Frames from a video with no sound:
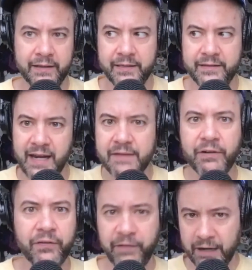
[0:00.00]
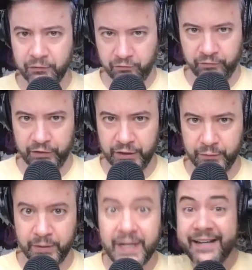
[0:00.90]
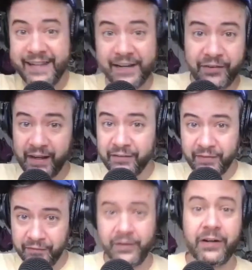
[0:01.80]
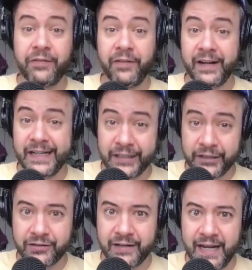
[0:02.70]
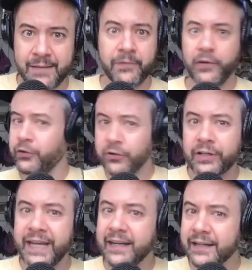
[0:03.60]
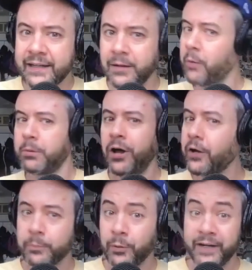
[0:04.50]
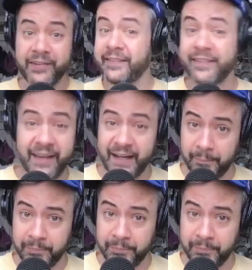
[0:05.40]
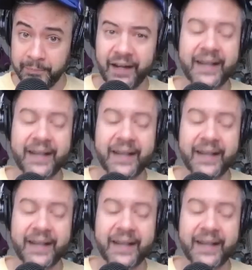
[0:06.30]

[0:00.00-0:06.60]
Dave has vouched for you. Dave right. says the very funny your name. So you're getting applause breaks on setups and shit.